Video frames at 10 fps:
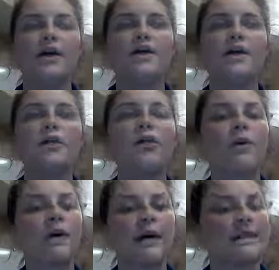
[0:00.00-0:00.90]
your
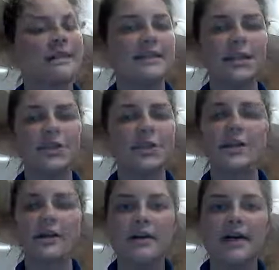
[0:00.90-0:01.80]
aura as a
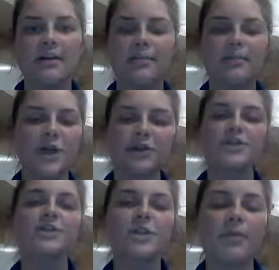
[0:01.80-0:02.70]
teacher in
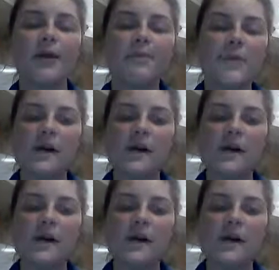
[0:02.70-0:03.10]
general should be.